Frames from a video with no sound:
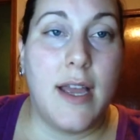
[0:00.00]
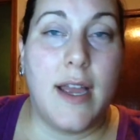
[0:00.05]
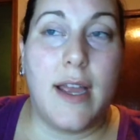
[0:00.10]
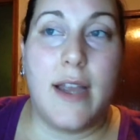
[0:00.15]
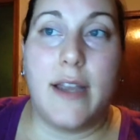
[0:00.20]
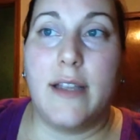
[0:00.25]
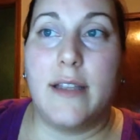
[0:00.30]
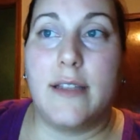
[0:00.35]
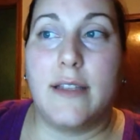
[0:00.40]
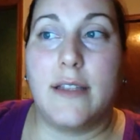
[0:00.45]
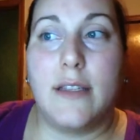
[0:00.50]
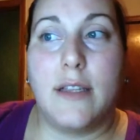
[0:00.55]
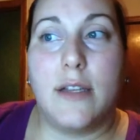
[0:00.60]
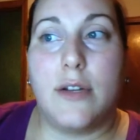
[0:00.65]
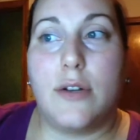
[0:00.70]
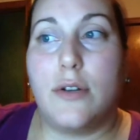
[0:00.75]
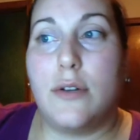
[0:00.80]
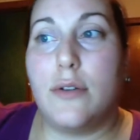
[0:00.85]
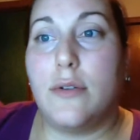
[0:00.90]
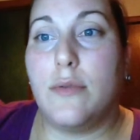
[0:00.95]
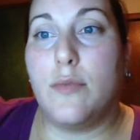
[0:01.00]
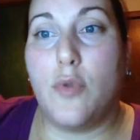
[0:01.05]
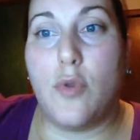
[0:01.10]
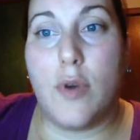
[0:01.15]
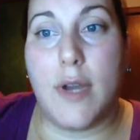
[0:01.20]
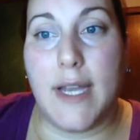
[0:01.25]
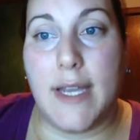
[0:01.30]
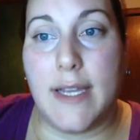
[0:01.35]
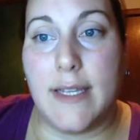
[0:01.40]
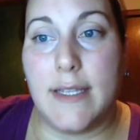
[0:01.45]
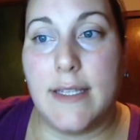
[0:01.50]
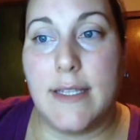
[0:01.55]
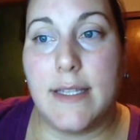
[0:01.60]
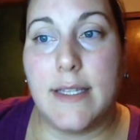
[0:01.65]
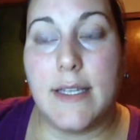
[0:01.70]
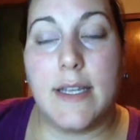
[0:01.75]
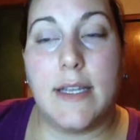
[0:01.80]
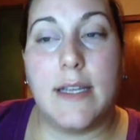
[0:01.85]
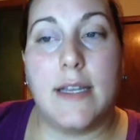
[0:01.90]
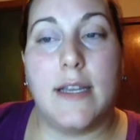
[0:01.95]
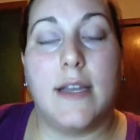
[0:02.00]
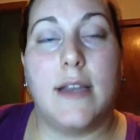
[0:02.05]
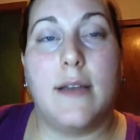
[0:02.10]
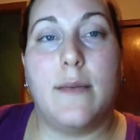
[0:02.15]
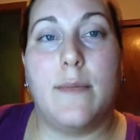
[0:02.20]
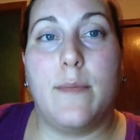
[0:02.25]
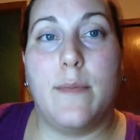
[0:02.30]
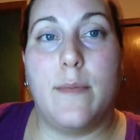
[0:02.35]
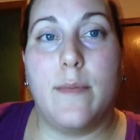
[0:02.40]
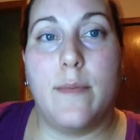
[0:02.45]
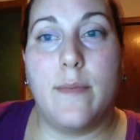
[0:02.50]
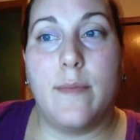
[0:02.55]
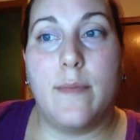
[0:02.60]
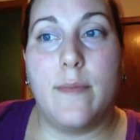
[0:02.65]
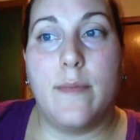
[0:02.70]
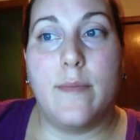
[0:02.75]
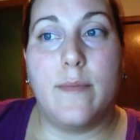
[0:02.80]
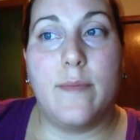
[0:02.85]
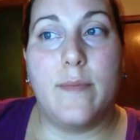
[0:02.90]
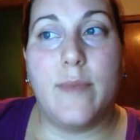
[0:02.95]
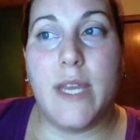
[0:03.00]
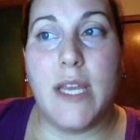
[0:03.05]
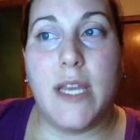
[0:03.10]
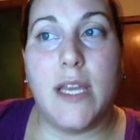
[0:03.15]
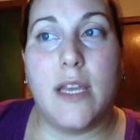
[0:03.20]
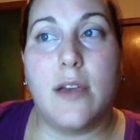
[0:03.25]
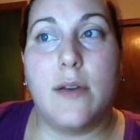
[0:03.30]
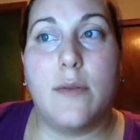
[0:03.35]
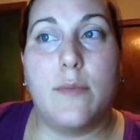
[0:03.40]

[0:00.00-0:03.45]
and his little boys being